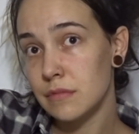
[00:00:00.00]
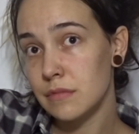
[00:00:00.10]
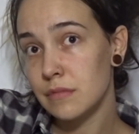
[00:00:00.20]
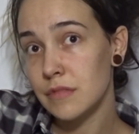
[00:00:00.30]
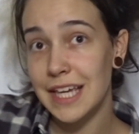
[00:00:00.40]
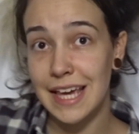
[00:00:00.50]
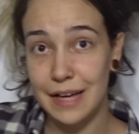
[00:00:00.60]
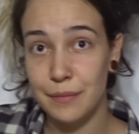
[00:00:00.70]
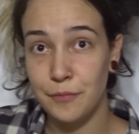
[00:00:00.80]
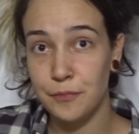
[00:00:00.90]
Yeah?
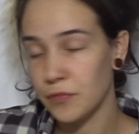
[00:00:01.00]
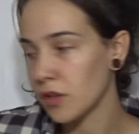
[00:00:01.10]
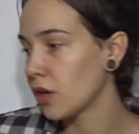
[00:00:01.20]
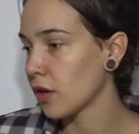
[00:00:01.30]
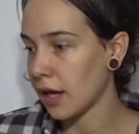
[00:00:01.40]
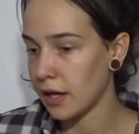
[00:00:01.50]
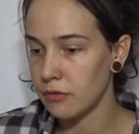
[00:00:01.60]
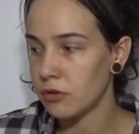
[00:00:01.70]
Okay, so